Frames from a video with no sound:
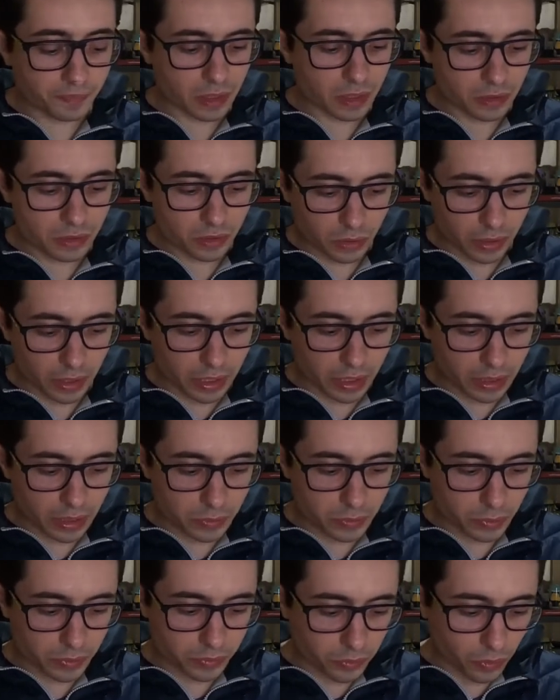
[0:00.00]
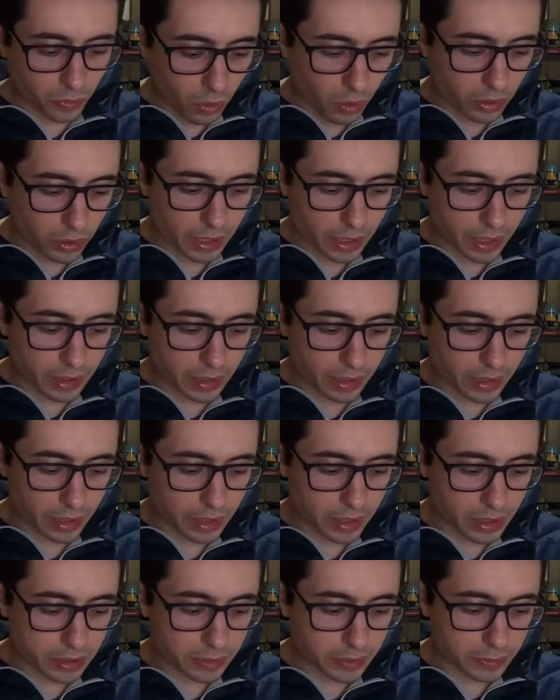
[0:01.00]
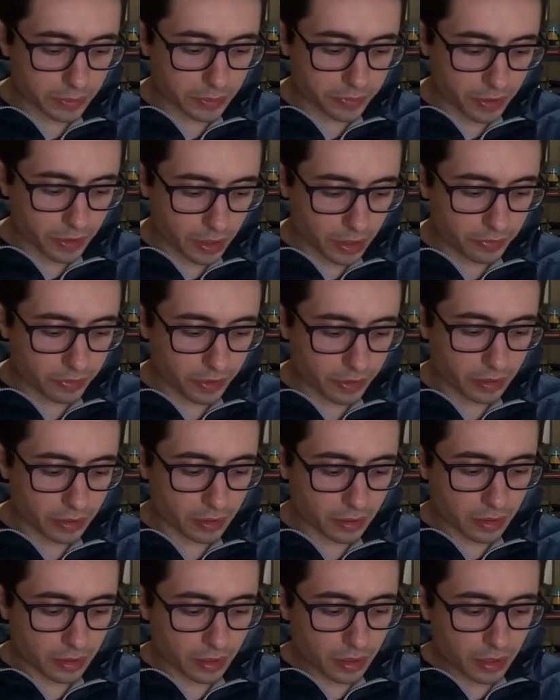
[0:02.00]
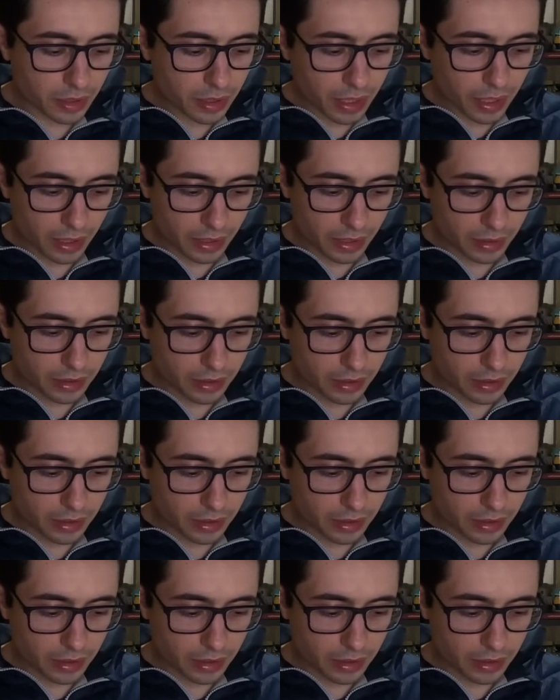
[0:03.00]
So here is with odd and here is with even. And